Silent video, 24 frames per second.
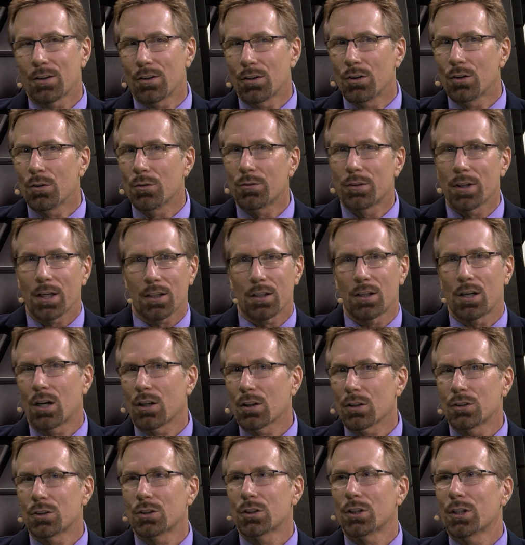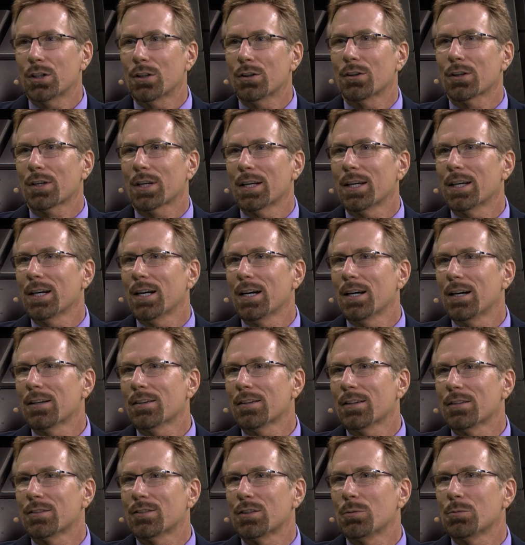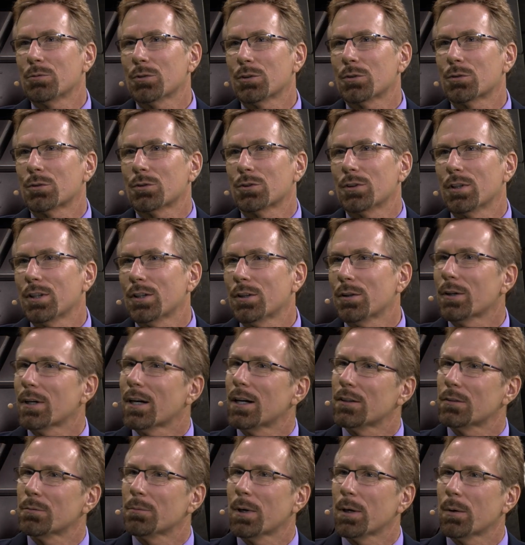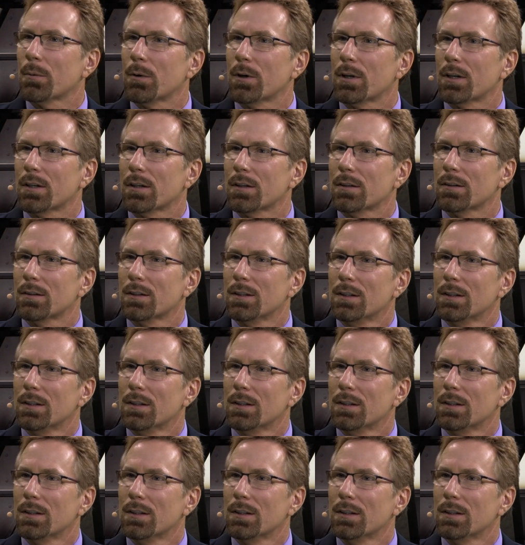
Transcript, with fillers: new technology you're looking at that seems interesting? You guys might want to